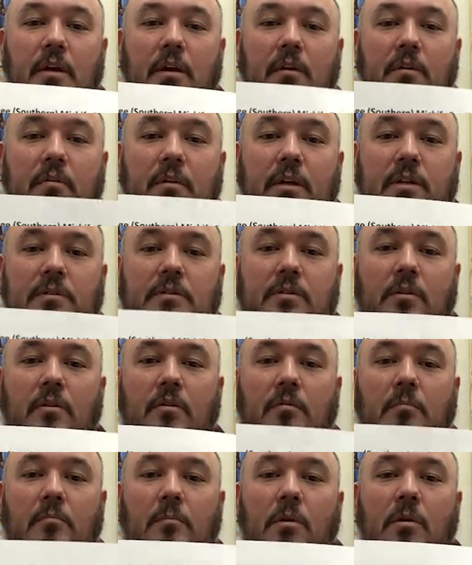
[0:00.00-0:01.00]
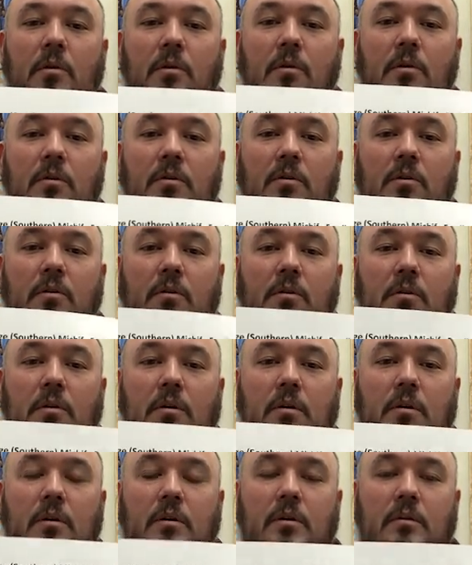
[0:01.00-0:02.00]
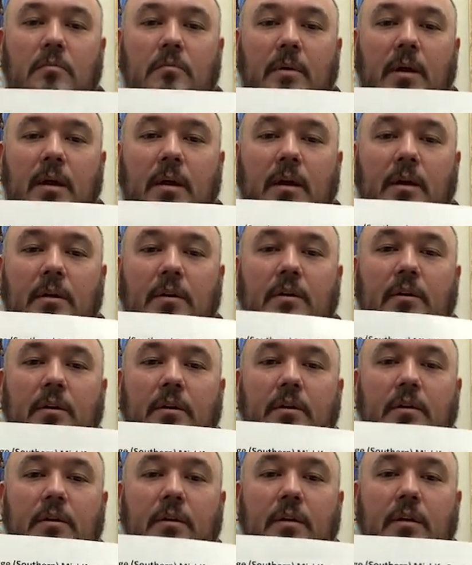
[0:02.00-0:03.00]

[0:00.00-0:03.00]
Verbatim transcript: All right, so Mononk, my uncle.